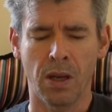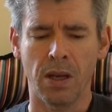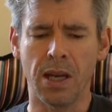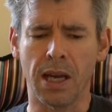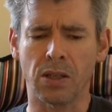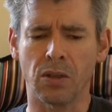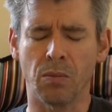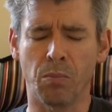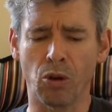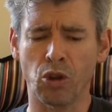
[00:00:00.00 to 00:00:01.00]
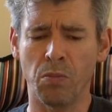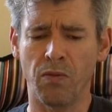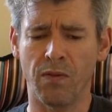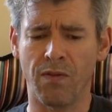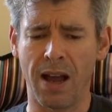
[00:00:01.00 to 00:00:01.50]
Yet the bottom
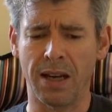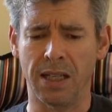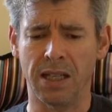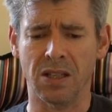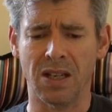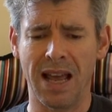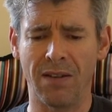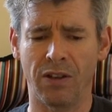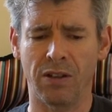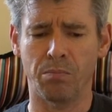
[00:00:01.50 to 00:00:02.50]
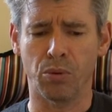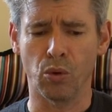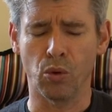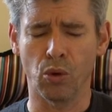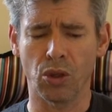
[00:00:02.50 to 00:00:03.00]
of the valley is level and
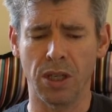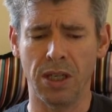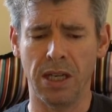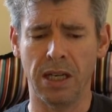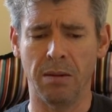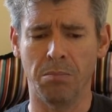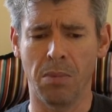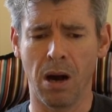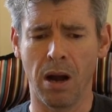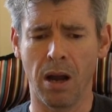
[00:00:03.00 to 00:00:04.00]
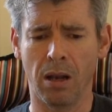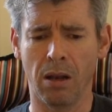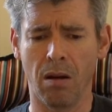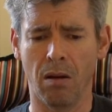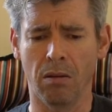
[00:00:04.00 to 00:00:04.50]
broad and nearly a mile
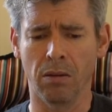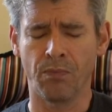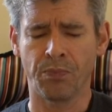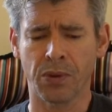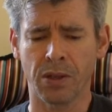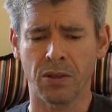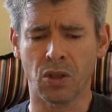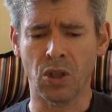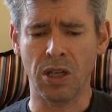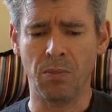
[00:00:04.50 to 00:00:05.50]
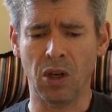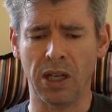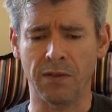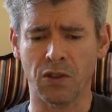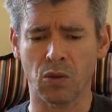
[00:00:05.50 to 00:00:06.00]
long. Steep
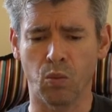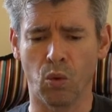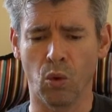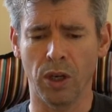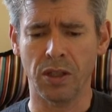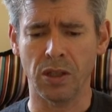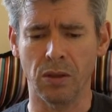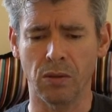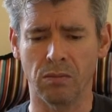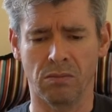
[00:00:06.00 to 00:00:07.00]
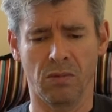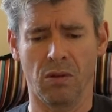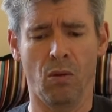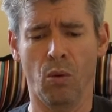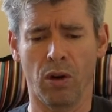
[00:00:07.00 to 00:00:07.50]
cliffs wall it in
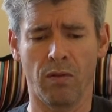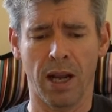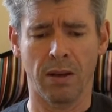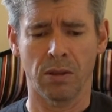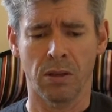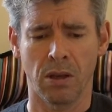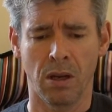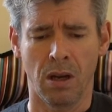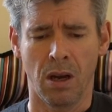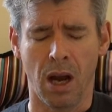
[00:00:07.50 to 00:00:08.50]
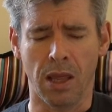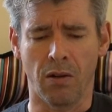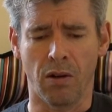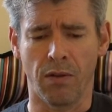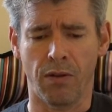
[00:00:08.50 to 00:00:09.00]
all around, and
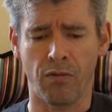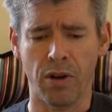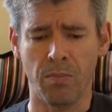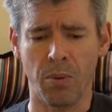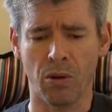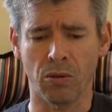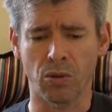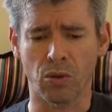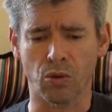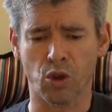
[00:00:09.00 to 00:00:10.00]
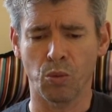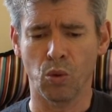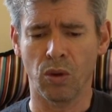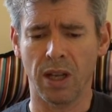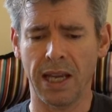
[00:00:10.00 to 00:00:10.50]
there are 3 ponds or
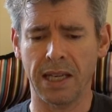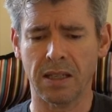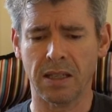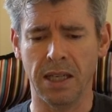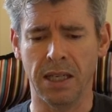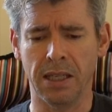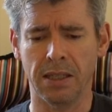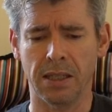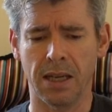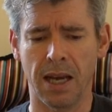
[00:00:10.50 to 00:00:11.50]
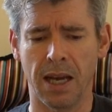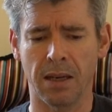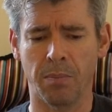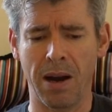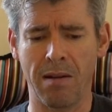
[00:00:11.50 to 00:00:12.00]
small lakes in it,
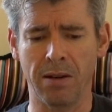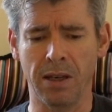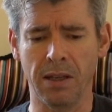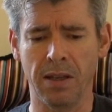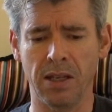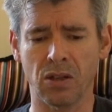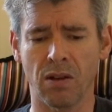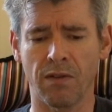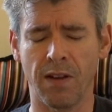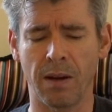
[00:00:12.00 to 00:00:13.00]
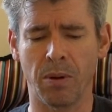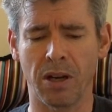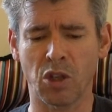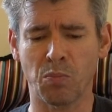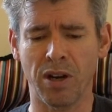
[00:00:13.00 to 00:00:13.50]
and apparently these are fed by
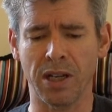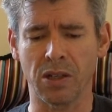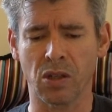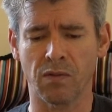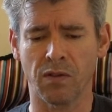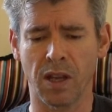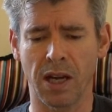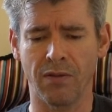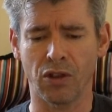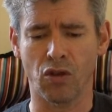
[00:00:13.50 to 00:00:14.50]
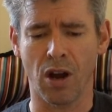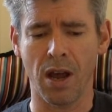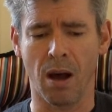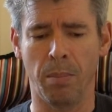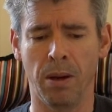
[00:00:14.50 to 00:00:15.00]
springs, for they never dry
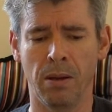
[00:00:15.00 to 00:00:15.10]
up.